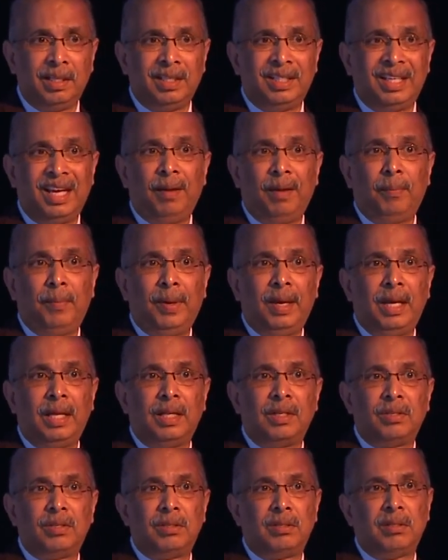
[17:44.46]
That
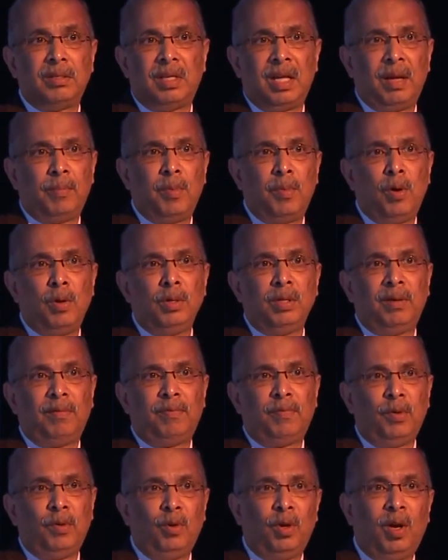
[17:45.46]
means the amount of
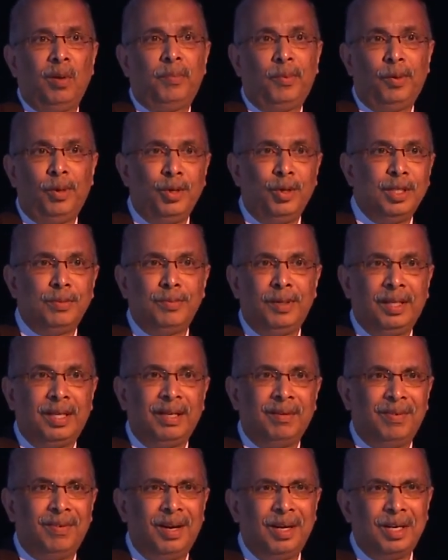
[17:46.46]
fuel oil produced by the
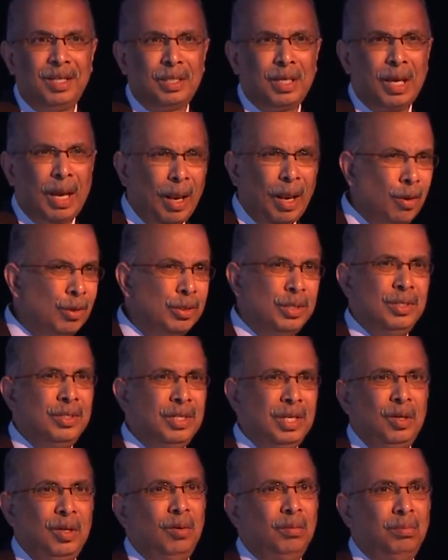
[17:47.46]
refinery is close to
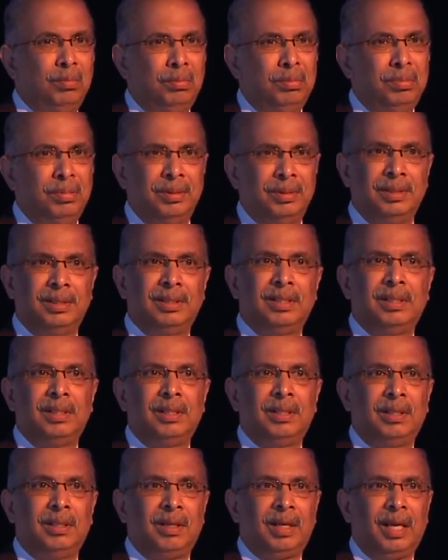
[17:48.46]
zero.
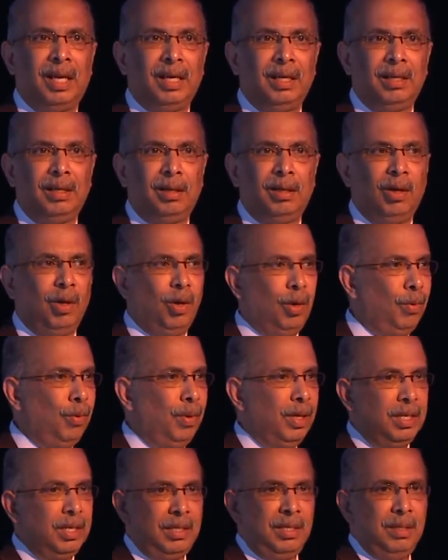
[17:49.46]
Okay? Or
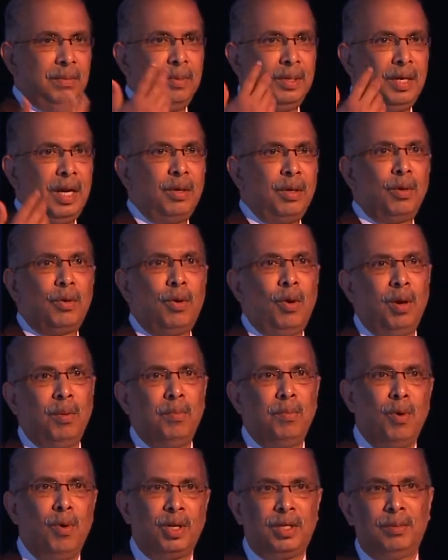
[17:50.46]
what Bernardo
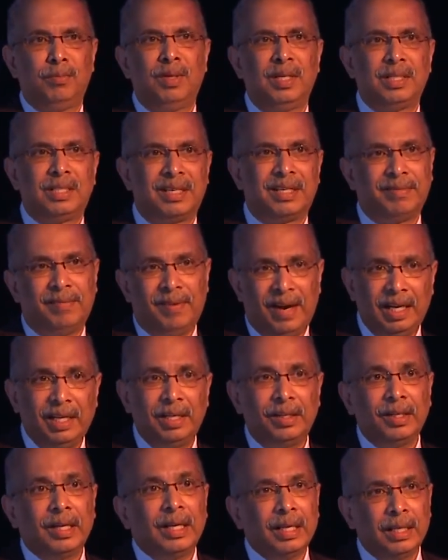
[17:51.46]
called bottomless
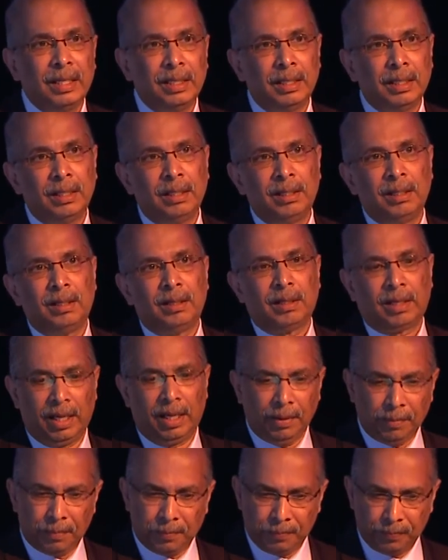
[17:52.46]
refinery. Okay?